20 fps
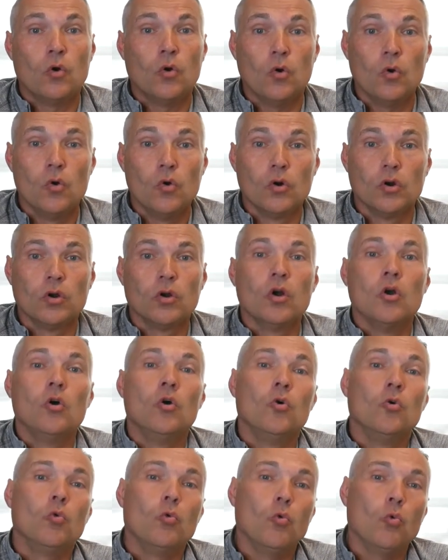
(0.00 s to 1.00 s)
or
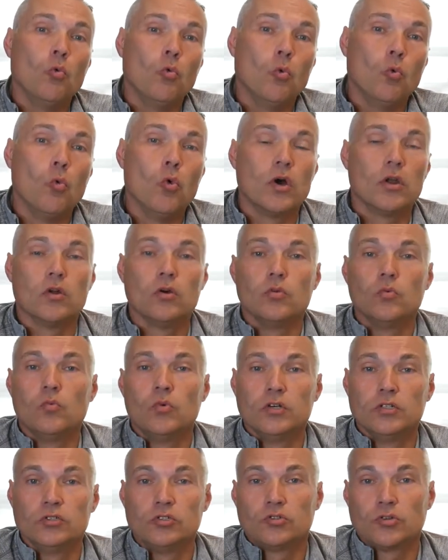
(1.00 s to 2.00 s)

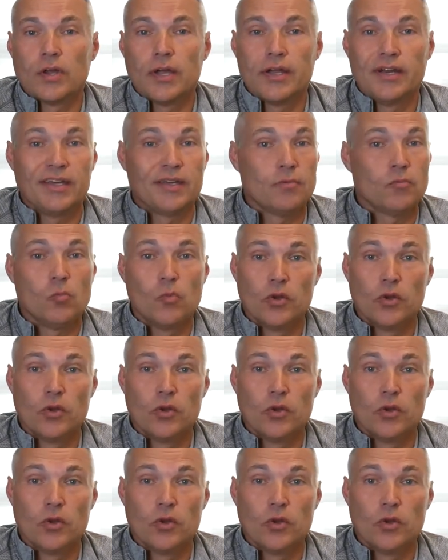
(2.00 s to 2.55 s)
one-on-one training,